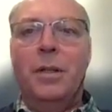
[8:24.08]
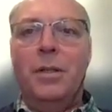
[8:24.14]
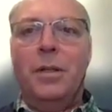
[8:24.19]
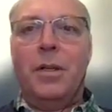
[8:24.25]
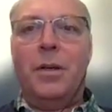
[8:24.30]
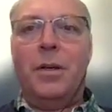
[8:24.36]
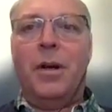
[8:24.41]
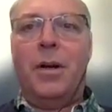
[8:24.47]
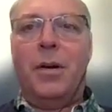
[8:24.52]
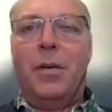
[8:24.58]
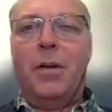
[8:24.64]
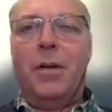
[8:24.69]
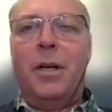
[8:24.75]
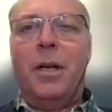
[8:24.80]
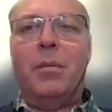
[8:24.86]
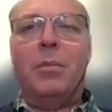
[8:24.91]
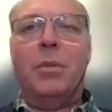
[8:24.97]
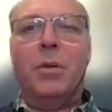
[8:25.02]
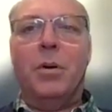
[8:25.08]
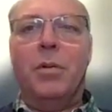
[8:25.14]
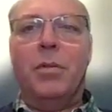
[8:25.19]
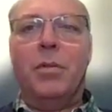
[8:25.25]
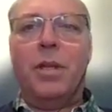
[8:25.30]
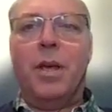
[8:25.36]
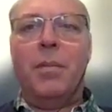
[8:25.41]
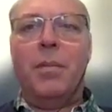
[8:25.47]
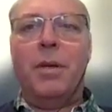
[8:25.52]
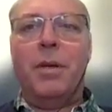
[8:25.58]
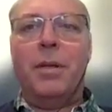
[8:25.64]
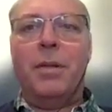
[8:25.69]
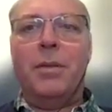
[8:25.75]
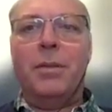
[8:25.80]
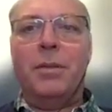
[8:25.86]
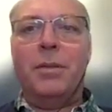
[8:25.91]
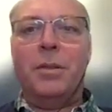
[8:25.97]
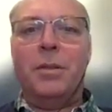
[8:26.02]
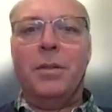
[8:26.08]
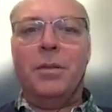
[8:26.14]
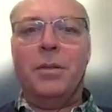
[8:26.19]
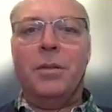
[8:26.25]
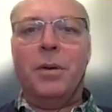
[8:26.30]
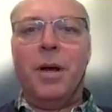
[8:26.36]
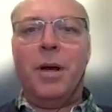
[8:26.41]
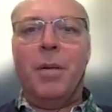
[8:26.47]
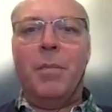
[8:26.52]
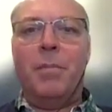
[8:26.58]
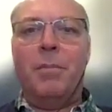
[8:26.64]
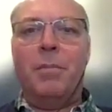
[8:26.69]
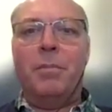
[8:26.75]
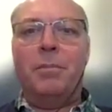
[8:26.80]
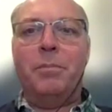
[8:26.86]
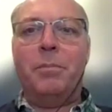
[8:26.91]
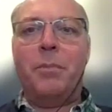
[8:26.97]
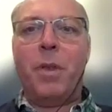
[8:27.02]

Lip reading: there are a number of them, and